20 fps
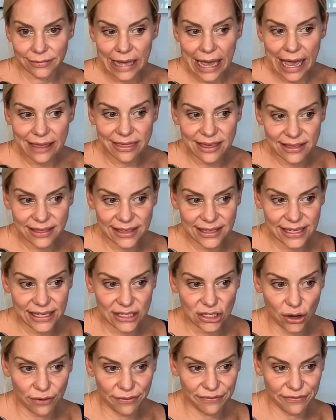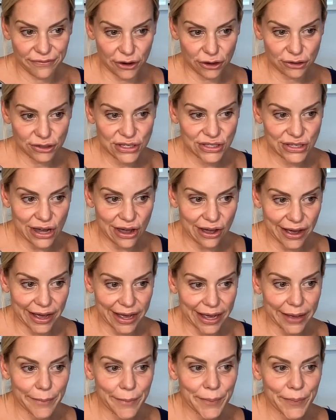I think this is her first
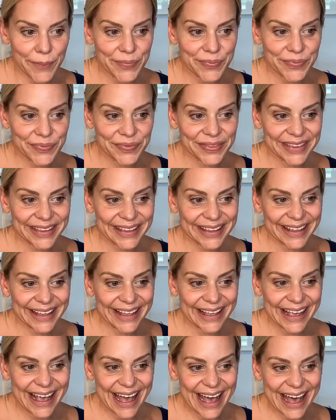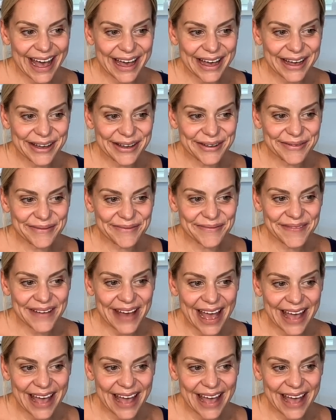time. That